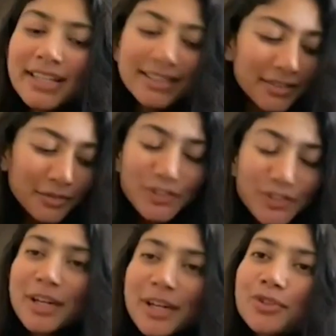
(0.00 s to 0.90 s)
I think we've
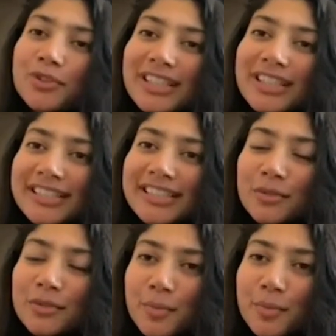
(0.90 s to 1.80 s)
just come to realize
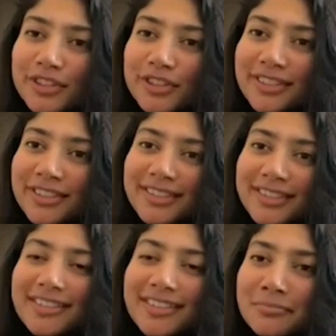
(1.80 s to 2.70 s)
how important
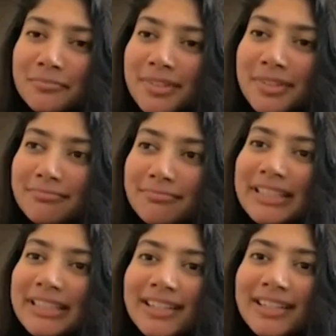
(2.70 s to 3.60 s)

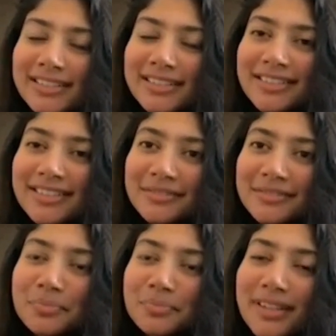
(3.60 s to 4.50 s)
media is
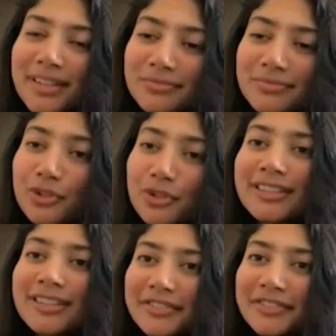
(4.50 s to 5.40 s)
for
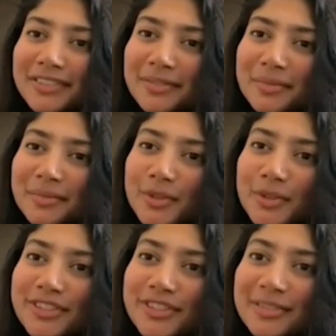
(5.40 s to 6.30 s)
our lives.
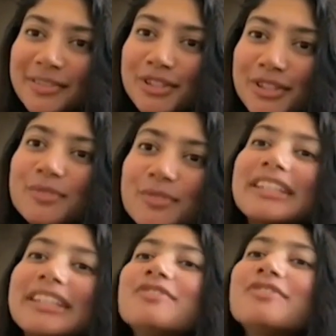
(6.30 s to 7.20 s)
Because as much as
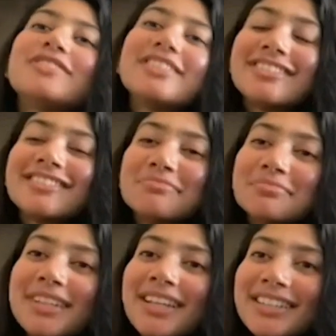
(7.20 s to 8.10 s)
we love the
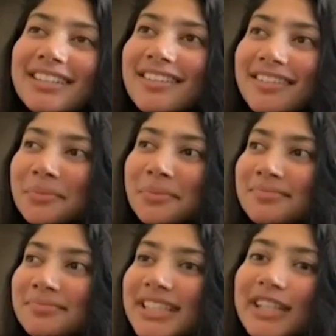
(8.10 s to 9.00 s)

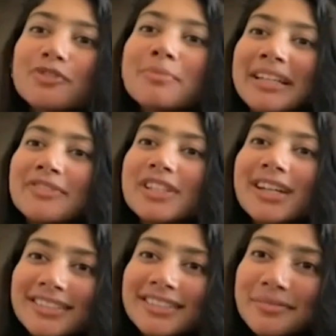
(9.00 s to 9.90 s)
state of mind we
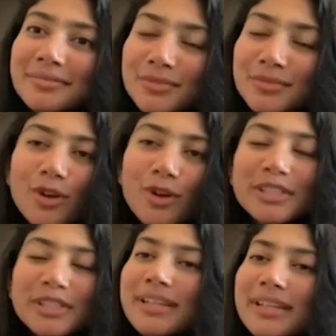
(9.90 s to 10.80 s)
are in, to
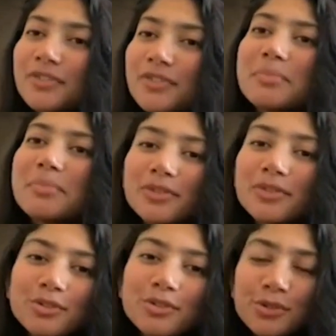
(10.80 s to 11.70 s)
always make us feel
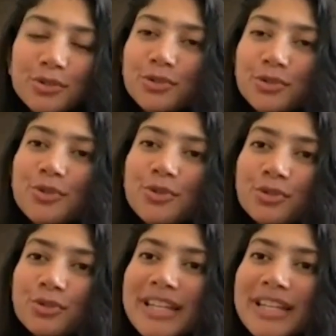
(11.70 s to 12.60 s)
better, to go
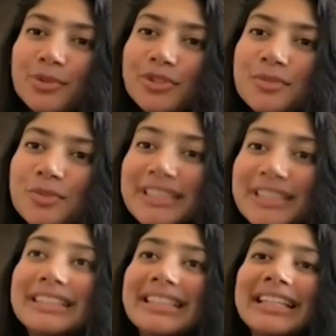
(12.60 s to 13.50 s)
through an emotion,
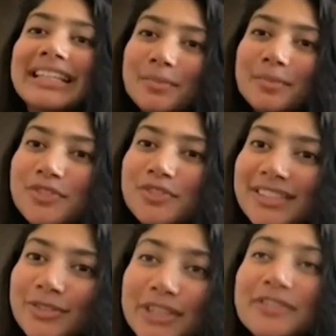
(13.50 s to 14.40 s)
we need
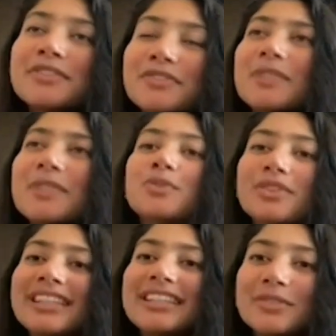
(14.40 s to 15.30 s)
movies. So even if there were
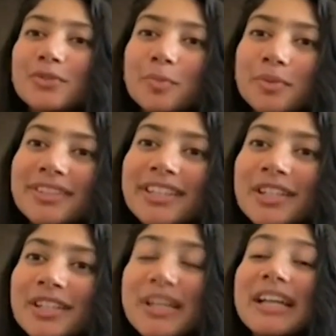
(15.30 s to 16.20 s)
no theaters open,
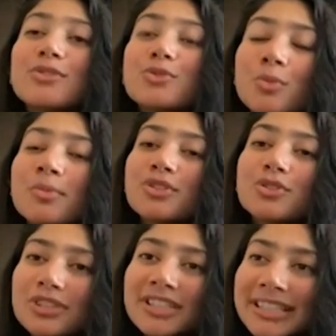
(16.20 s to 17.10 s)
we had so
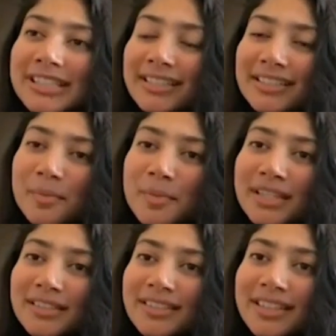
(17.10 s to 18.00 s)
much good content
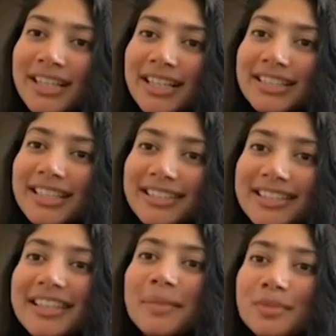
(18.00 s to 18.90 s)
coming in that
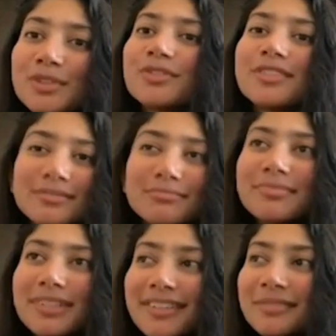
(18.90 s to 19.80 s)
it kept us
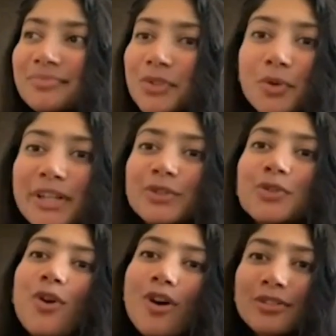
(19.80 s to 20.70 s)
going
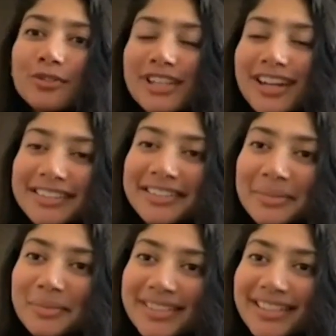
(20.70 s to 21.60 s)
through all those hard
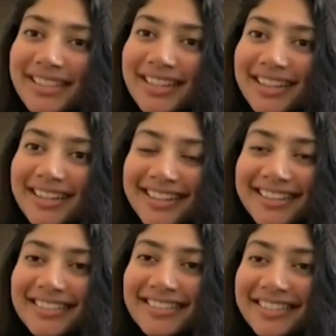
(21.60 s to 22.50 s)
times.
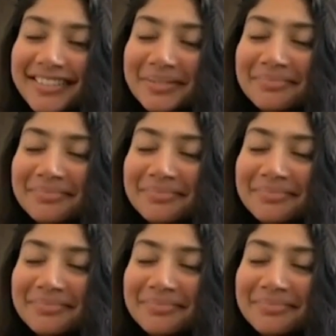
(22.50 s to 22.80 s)
And